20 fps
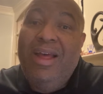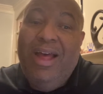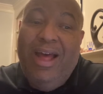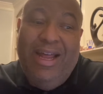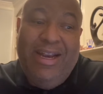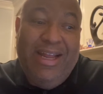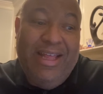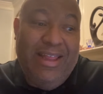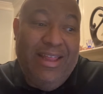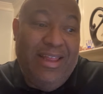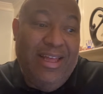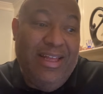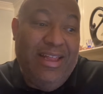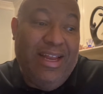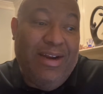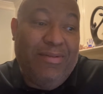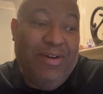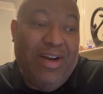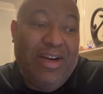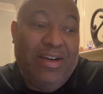Another thing that
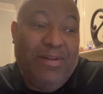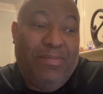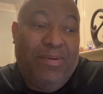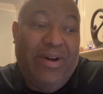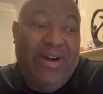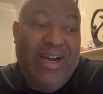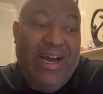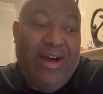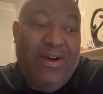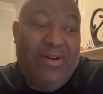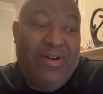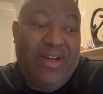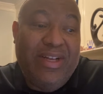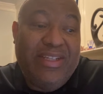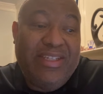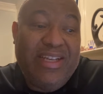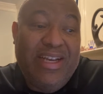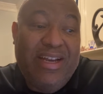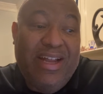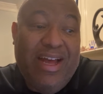I wanted to point out
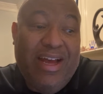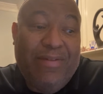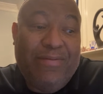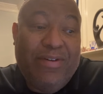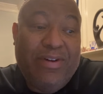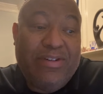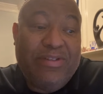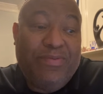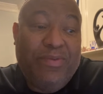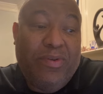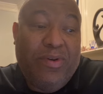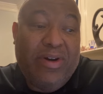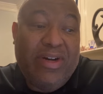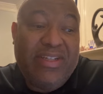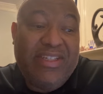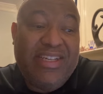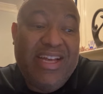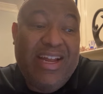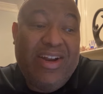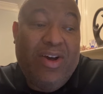is in verse 4, it
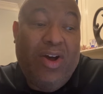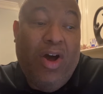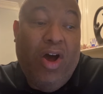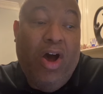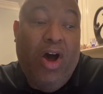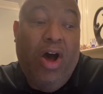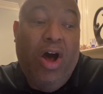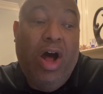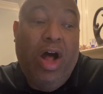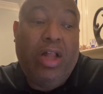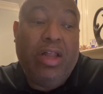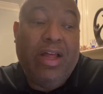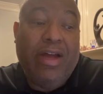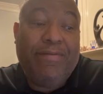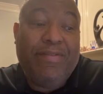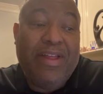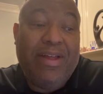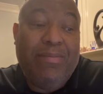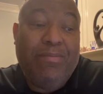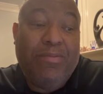said, all of
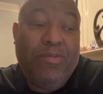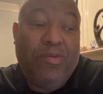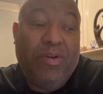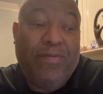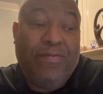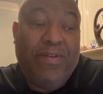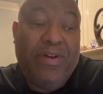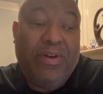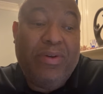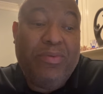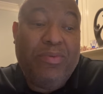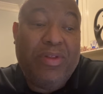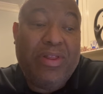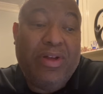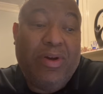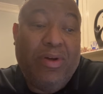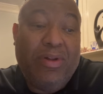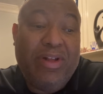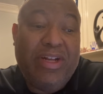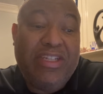them were filled with the
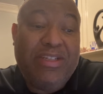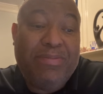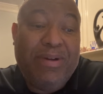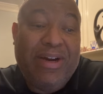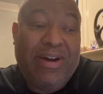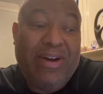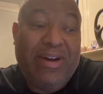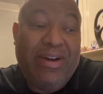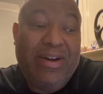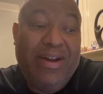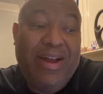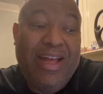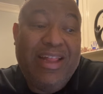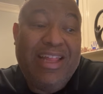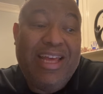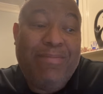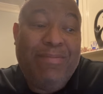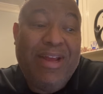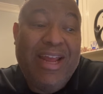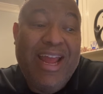Holy Spirit, and
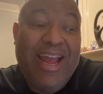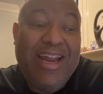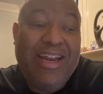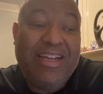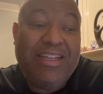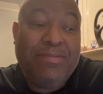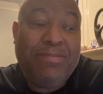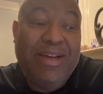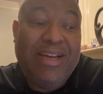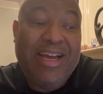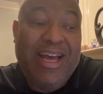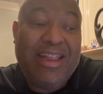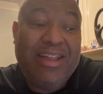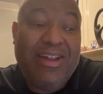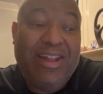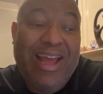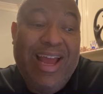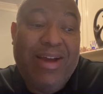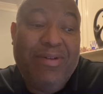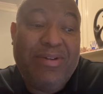they began to speak other
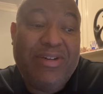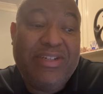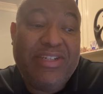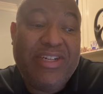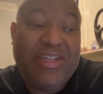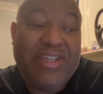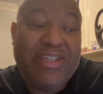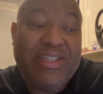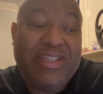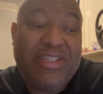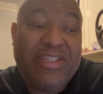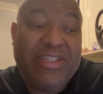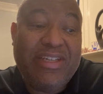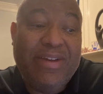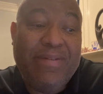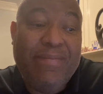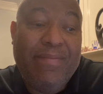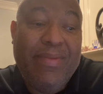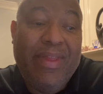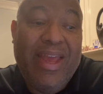languages
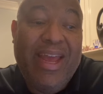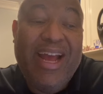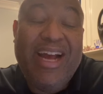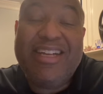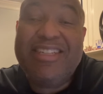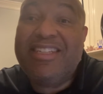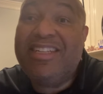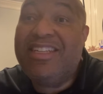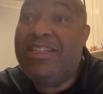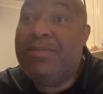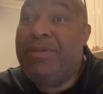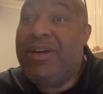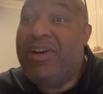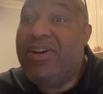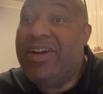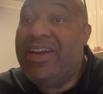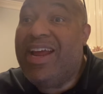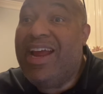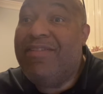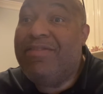as the
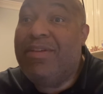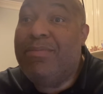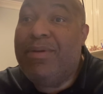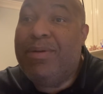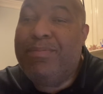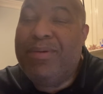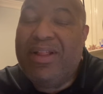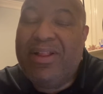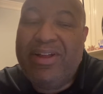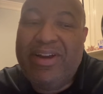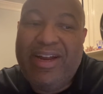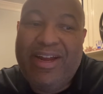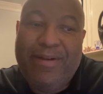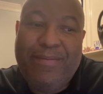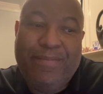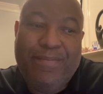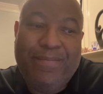Spirit gave them ability.